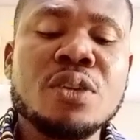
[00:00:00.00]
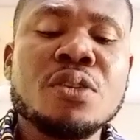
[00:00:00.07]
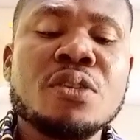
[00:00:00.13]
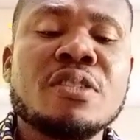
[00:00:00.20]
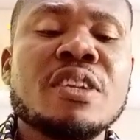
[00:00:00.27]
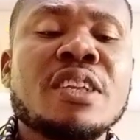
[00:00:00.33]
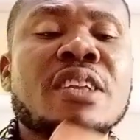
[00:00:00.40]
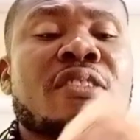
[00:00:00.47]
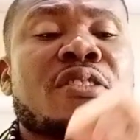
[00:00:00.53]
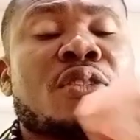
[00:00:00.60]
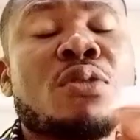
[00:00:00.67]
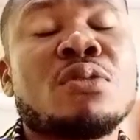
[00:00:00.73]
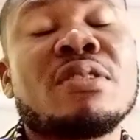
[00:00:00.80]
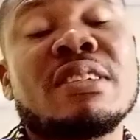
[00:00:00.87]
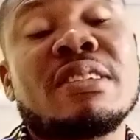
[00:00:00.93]
You see this
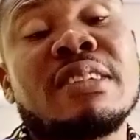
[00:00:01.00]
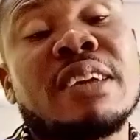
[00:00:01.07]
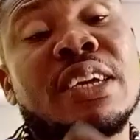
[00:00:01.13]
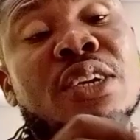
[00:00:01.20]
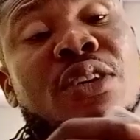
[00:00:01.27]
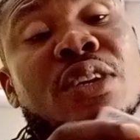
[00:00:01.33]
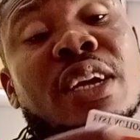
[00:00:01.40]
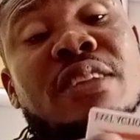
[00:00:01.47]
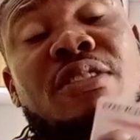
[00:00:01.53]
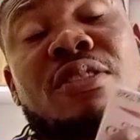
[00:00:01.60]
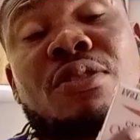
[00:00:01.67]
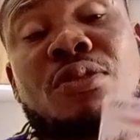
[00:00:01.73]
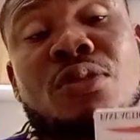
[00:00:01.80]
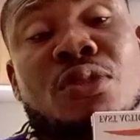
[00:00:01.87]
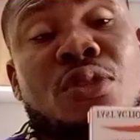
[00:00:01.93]
glutathione, I
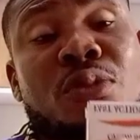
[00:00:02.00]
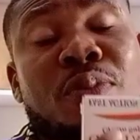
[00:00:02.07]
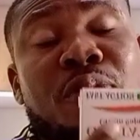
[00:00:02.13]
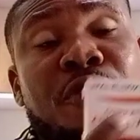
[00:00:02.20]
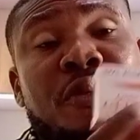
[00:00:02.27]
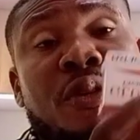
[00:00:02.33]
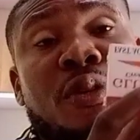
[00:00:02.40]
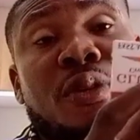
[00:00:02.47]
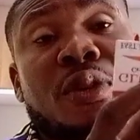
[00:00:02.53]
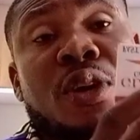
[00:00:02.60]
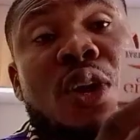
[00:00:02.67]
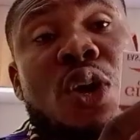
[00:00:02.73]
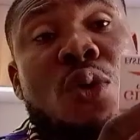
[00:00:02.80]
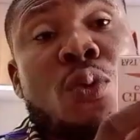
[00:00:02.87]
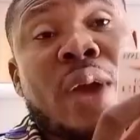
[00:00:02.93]
told you before,
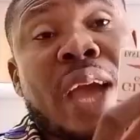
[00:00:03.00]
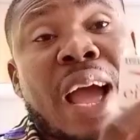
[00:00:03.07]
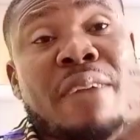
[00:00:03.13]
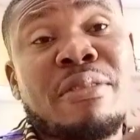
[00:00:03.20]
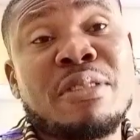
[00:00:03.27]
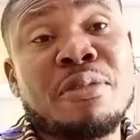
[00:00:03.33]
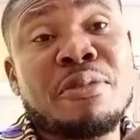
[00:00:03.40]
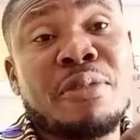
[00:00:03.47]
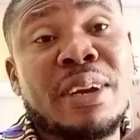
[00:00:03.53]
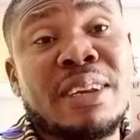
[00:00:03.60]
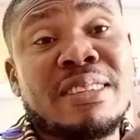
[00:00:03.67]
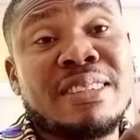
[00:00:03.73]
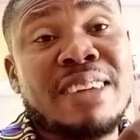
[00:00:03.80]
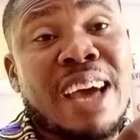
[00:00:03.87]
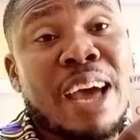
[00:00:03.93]
we have
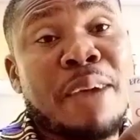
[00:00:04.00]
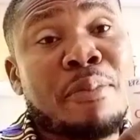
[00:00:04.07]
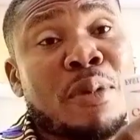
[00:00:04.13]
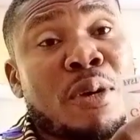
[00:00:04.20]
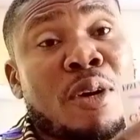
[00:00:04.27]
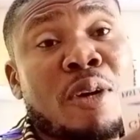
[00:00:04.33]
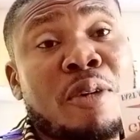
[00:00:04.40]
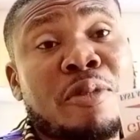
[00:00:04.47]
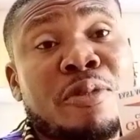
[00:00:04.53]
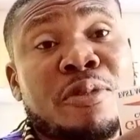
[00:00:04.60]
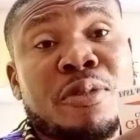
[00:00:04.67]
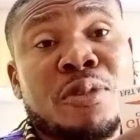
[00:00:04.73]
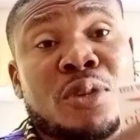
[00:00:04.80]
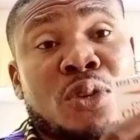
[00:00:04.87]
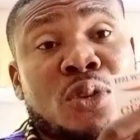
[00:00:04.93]
different type of
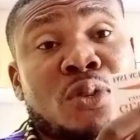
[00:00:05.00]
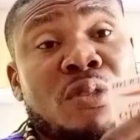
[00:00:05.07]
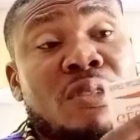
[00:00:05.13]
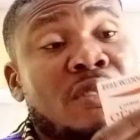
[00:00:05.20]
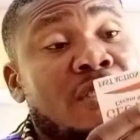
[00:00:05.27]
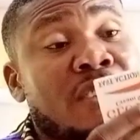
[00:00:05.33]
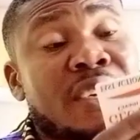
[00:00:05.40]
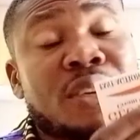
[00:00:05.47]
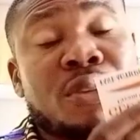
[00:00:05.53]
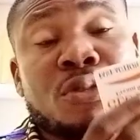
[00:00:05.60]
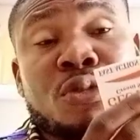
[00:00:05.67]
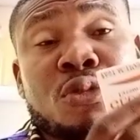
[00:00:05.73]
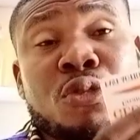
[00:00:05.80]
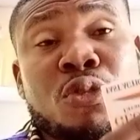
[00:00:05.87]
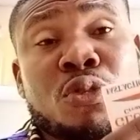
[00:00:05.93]
glutathione
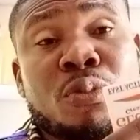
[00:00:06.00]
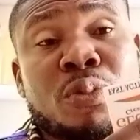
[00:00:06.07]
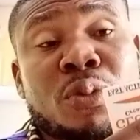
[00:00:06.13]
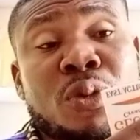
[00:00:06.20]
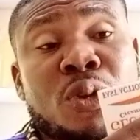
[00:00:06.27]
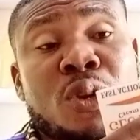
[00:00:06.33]
tube.